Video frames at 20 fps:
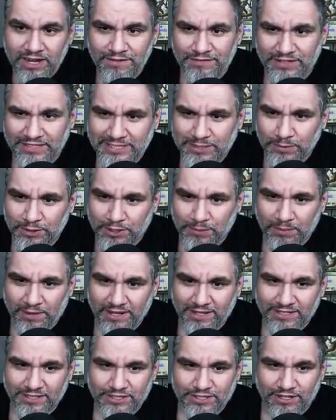If this is what they're
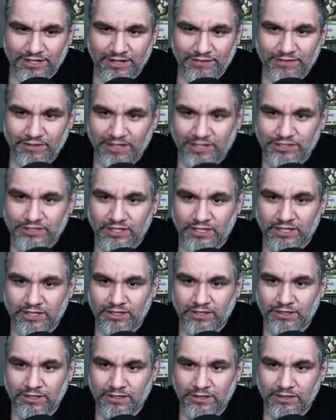playing this turn, I feel like,
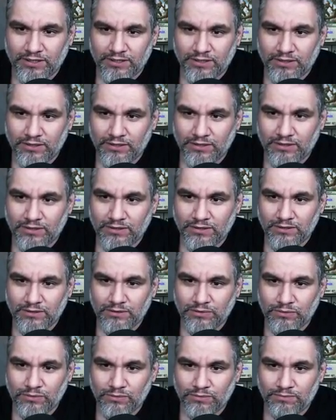
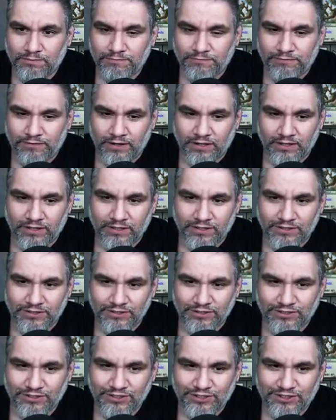oh, fudge.
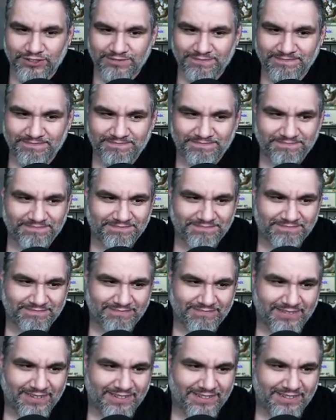Okay, well, we're dead.